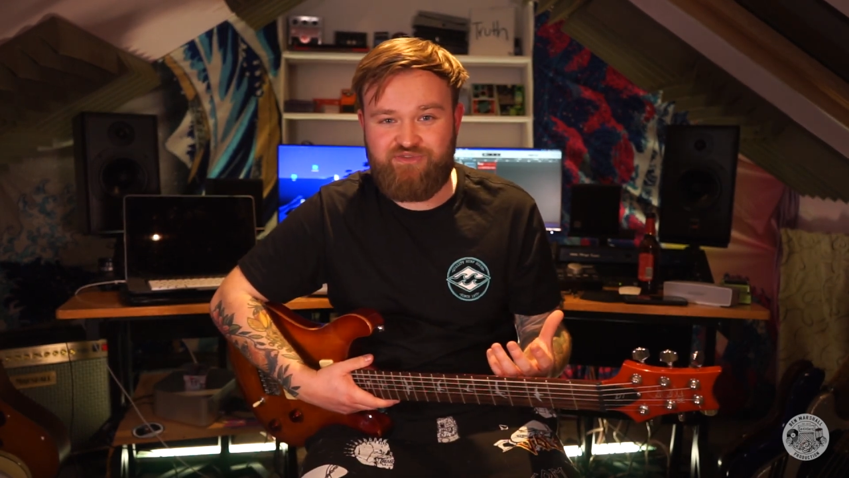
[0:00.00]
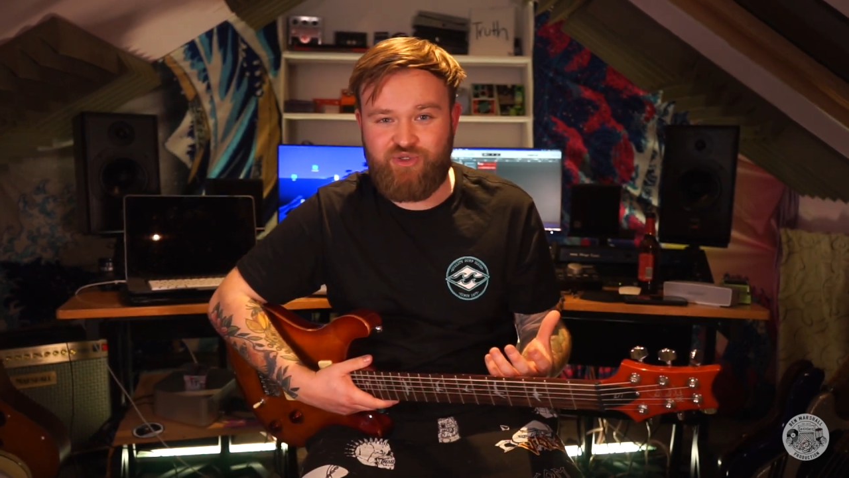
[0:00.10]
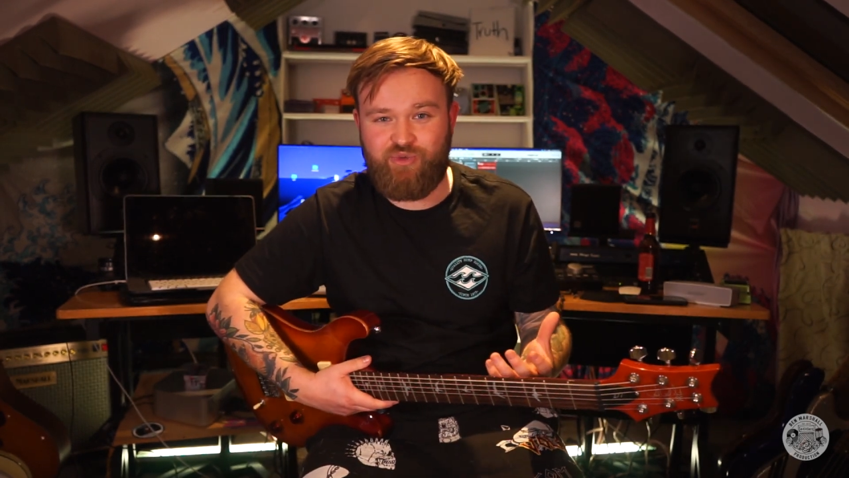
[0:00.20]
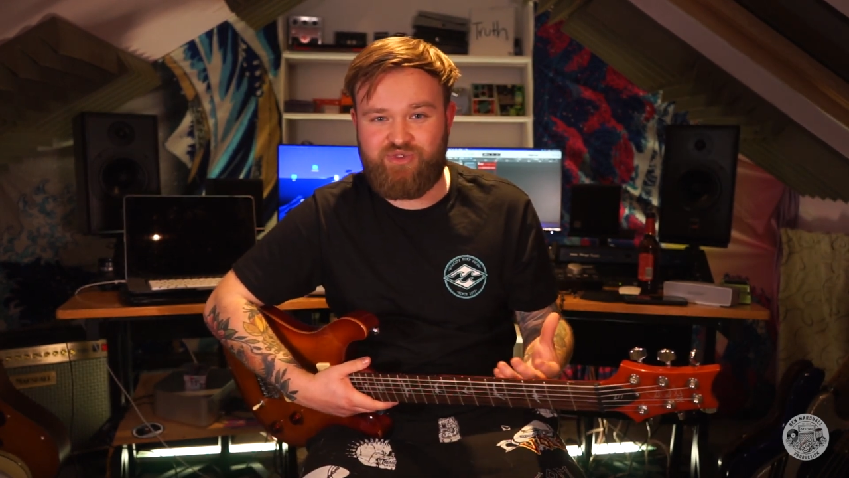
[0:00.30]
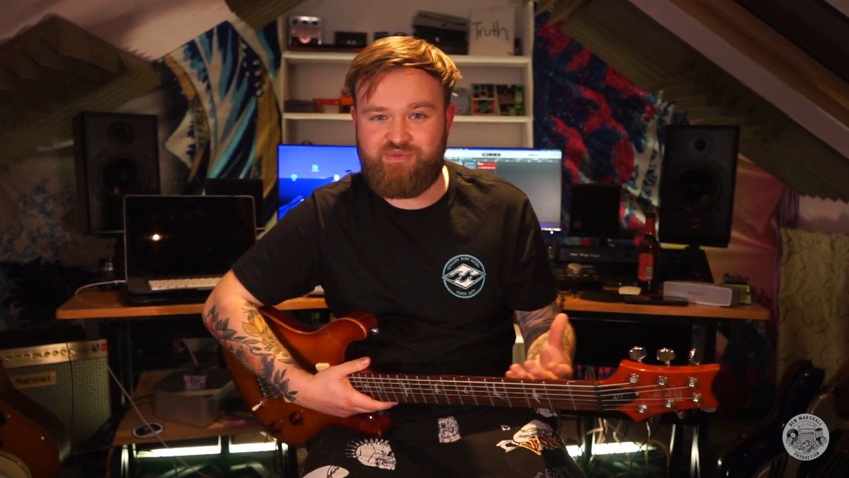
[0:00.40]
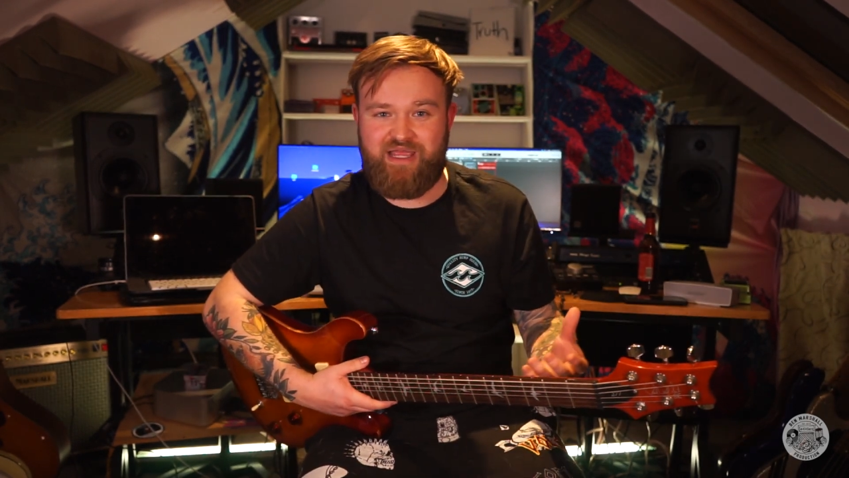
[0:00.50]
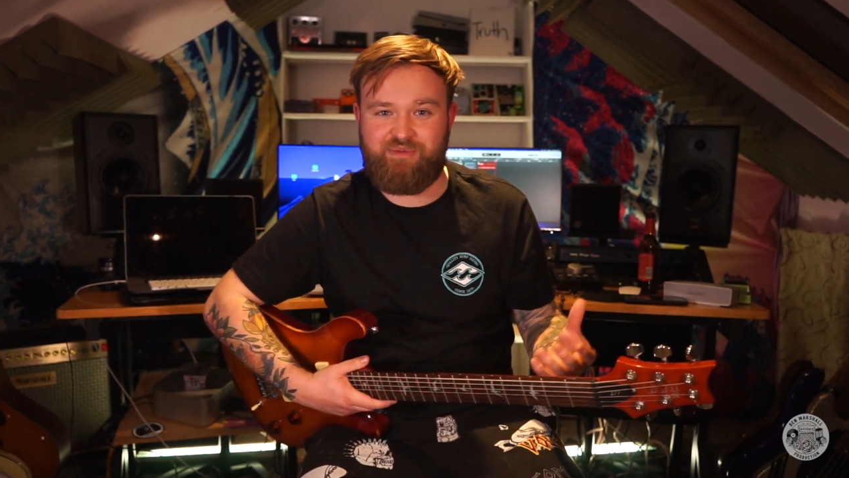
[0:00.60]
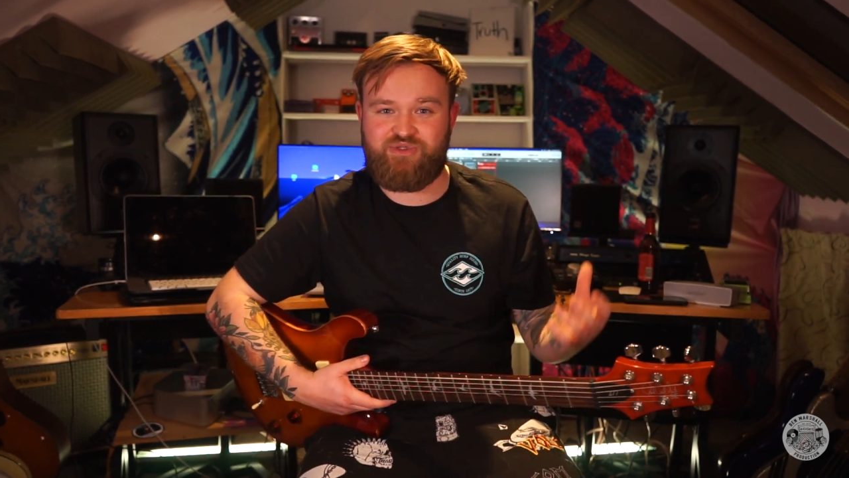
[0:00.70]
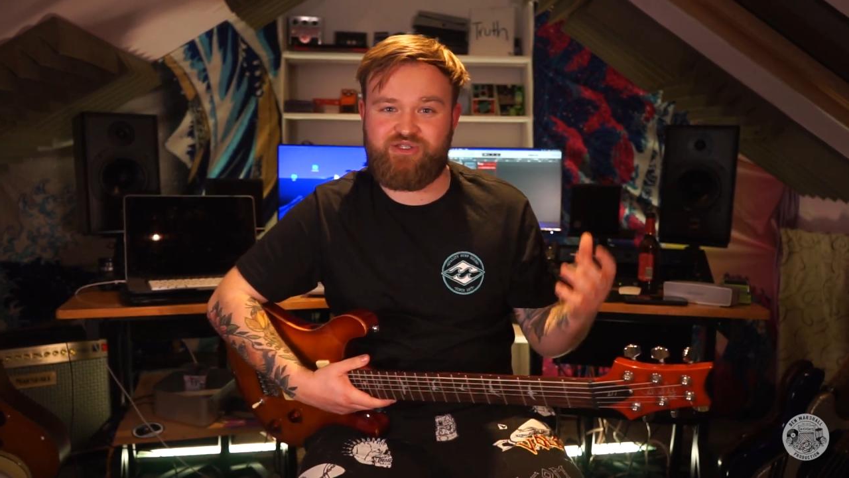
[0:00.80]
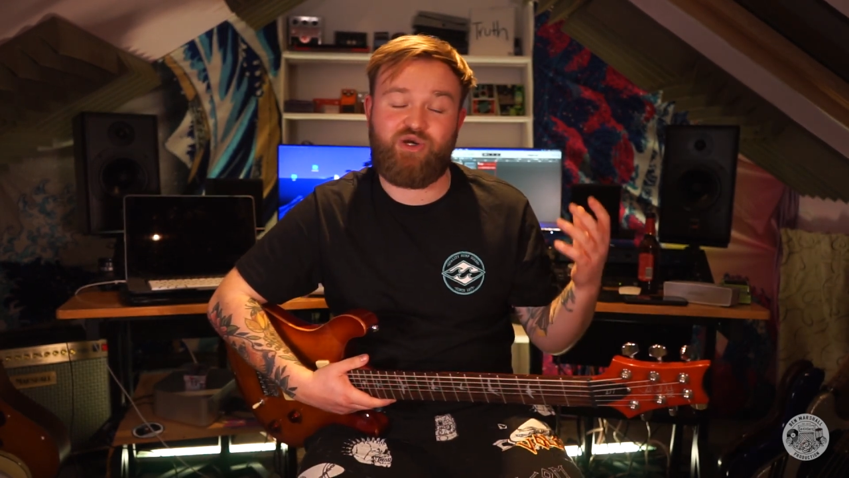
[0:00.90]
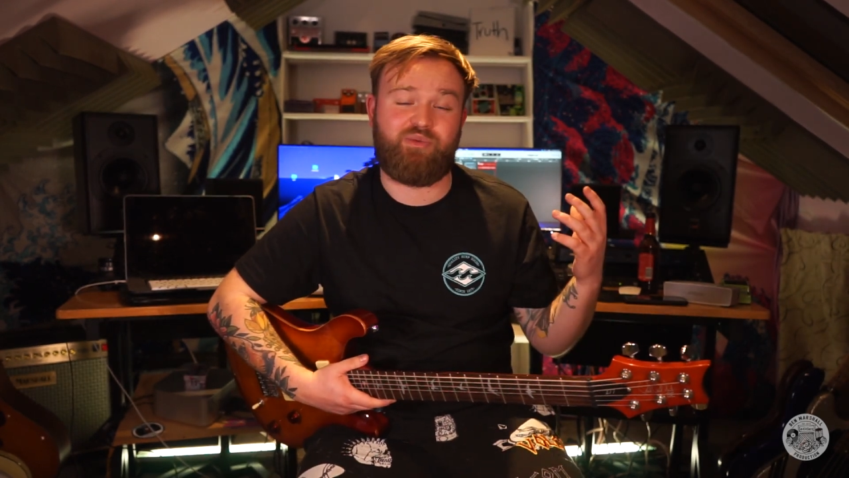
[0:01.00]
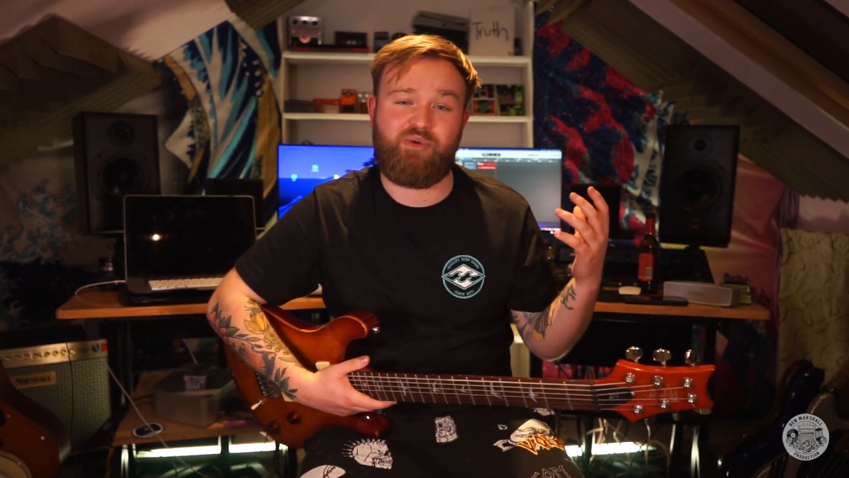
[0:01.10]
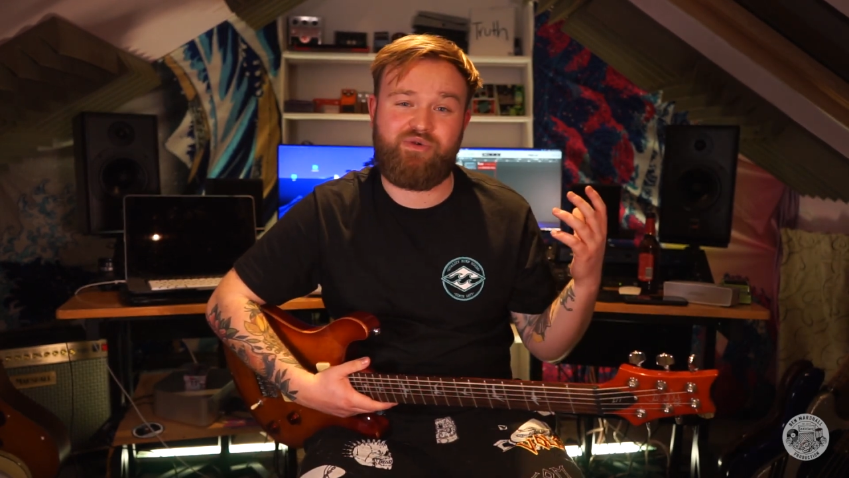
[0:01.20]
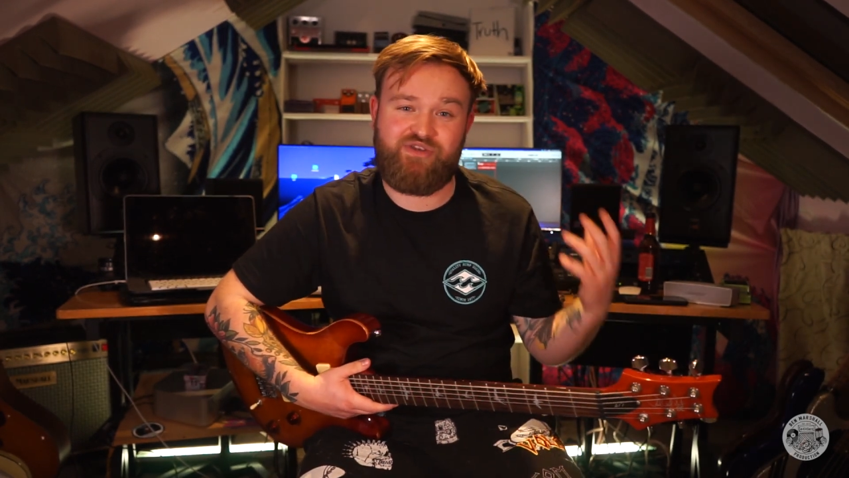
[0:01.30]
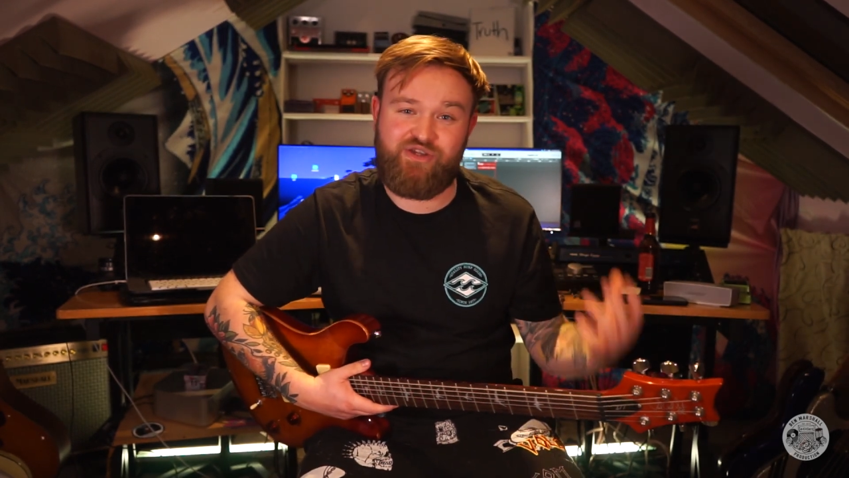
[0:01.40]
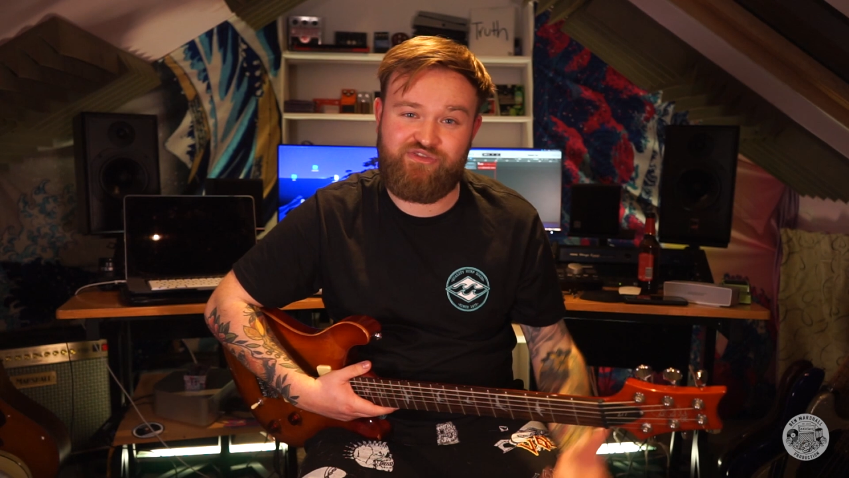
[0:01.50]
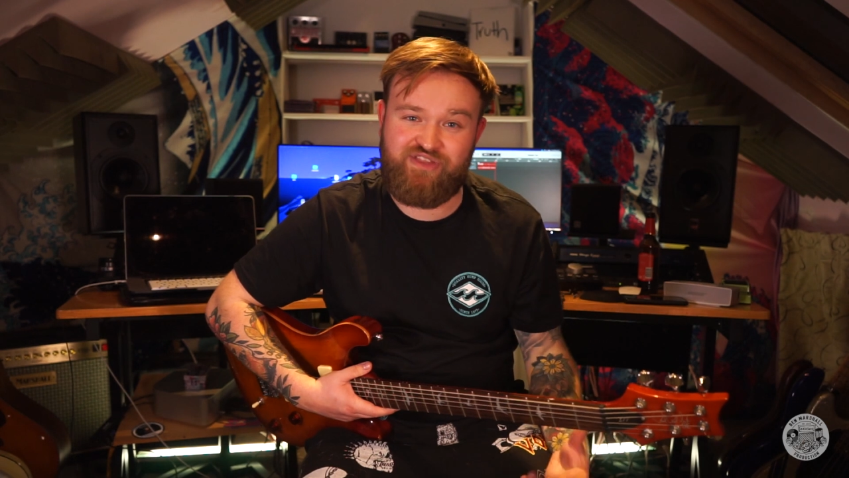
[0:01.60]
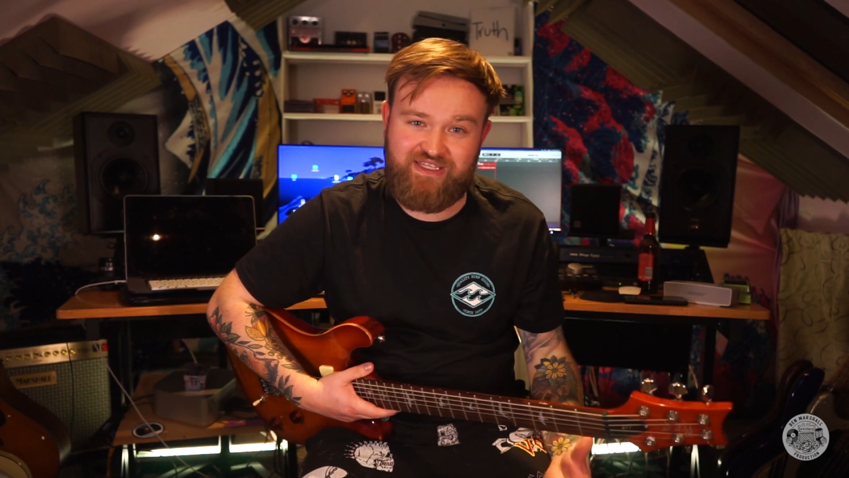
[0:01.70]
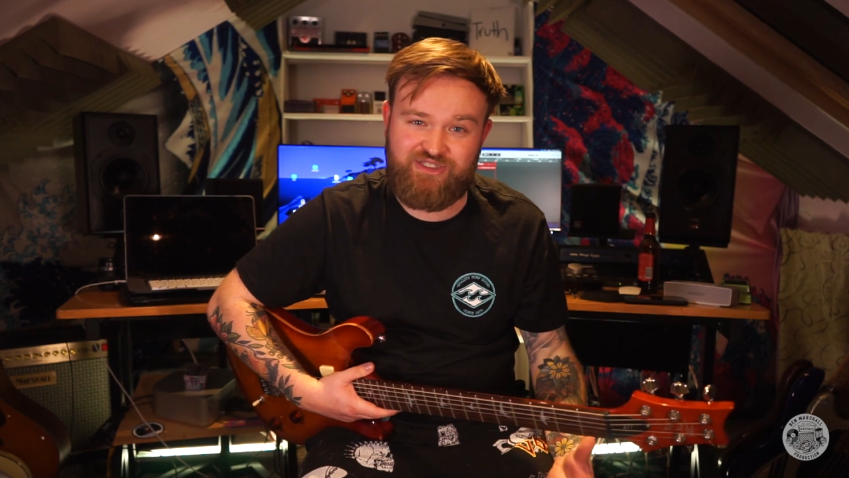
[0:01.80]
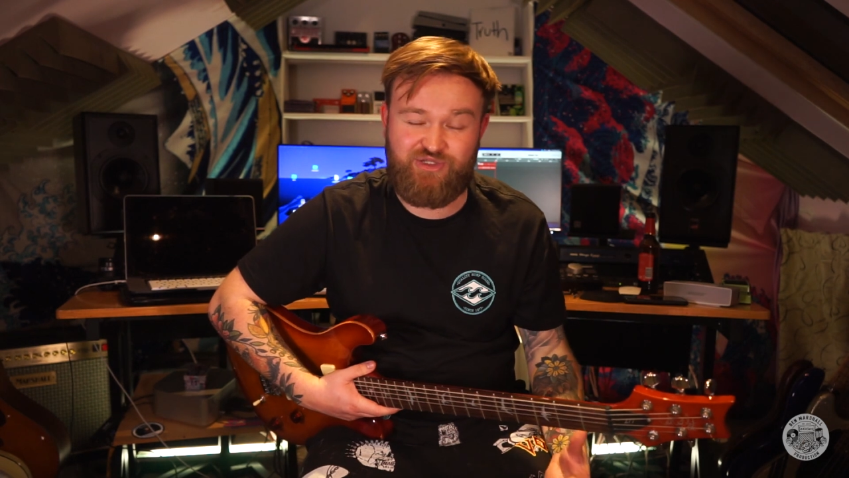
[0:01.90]
tool to be able to come up with new
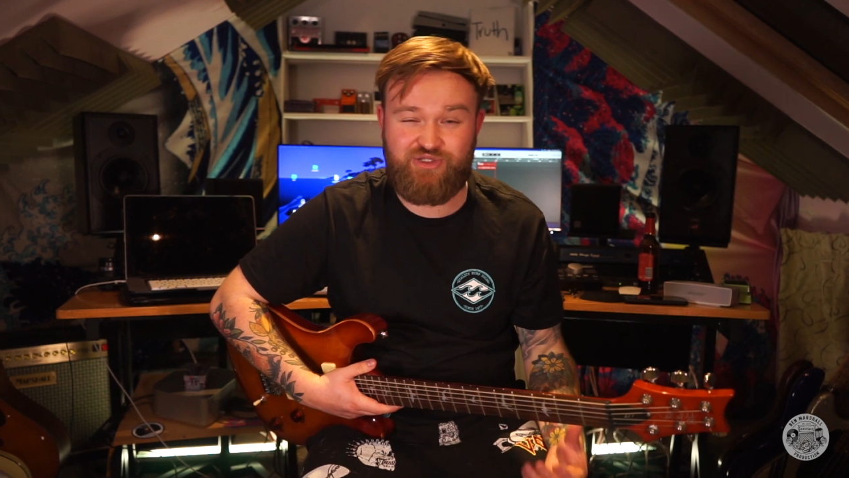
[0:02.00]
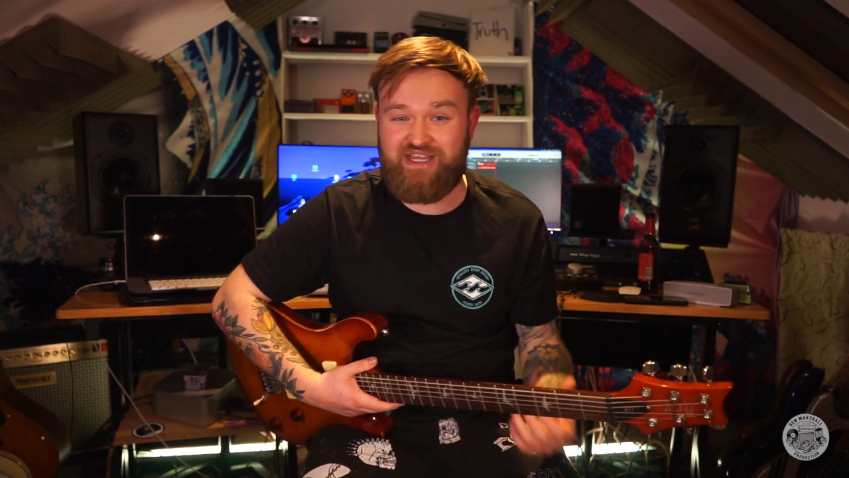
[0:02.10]
things and just